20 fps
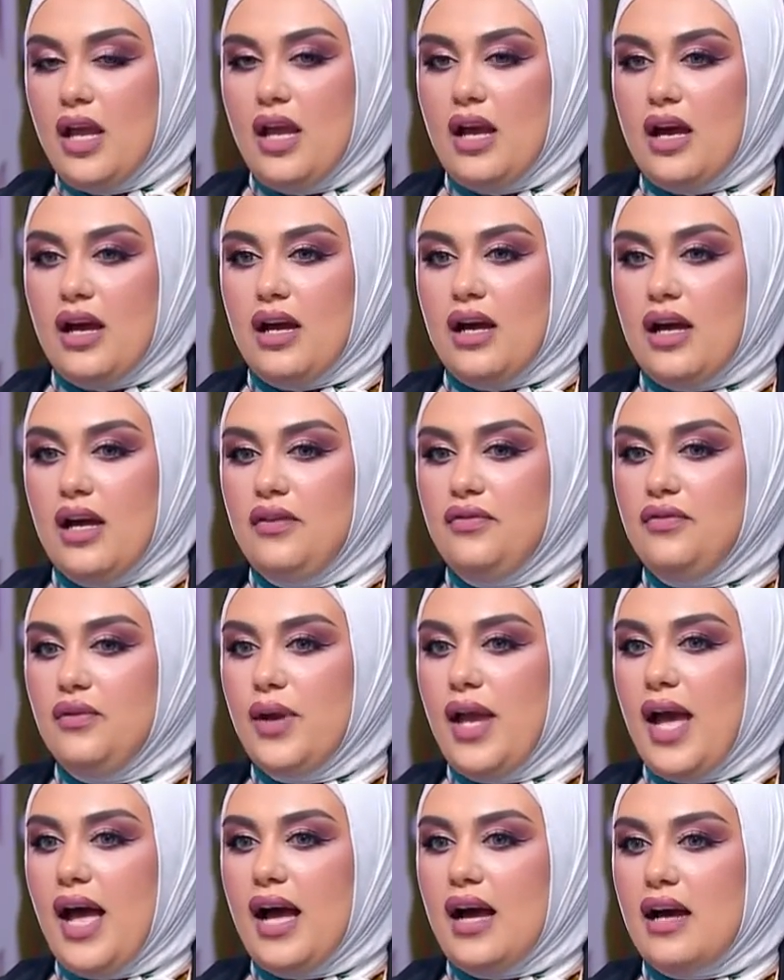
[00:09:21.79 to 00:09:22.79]
uh, if we
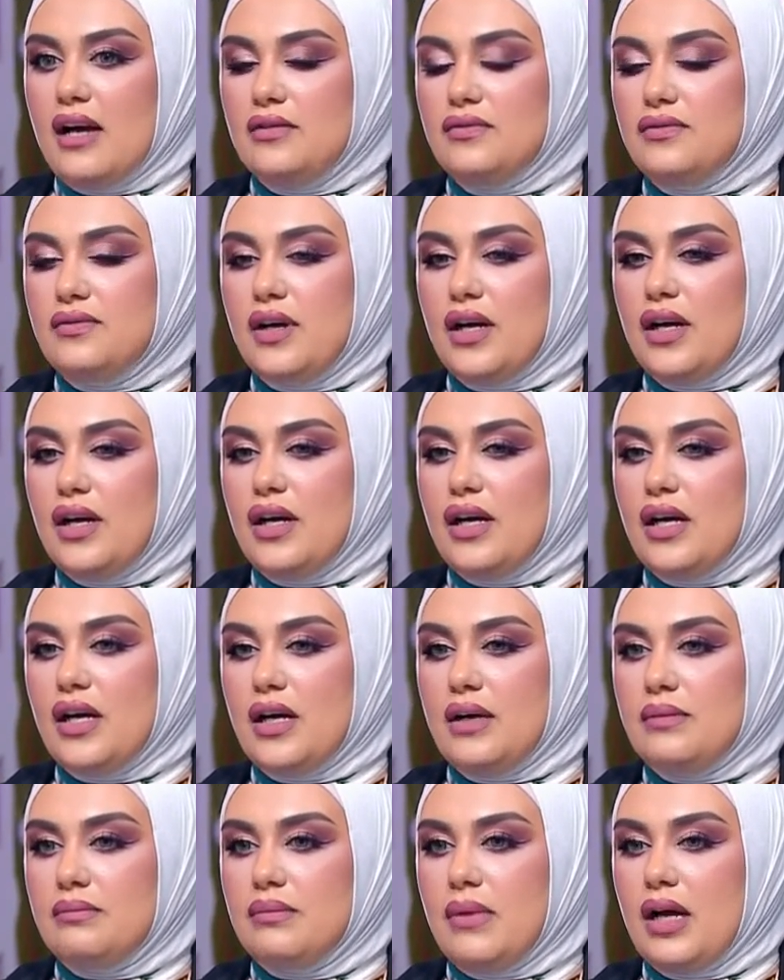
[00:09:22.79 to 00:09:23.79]
have
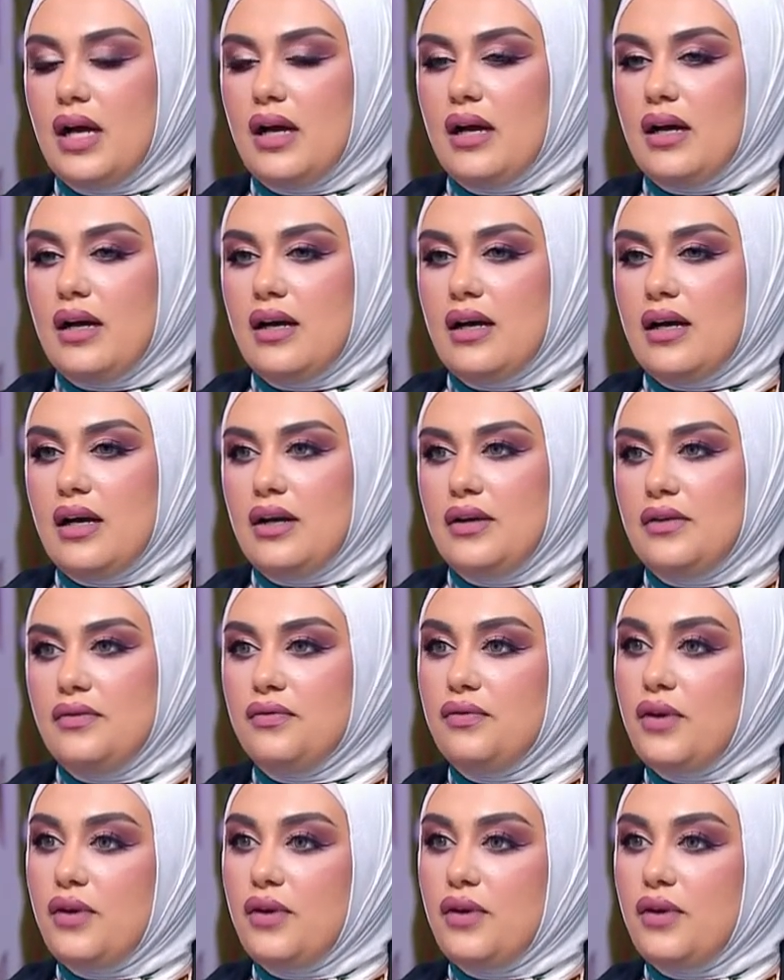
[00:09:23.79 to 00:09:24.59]
um, uh,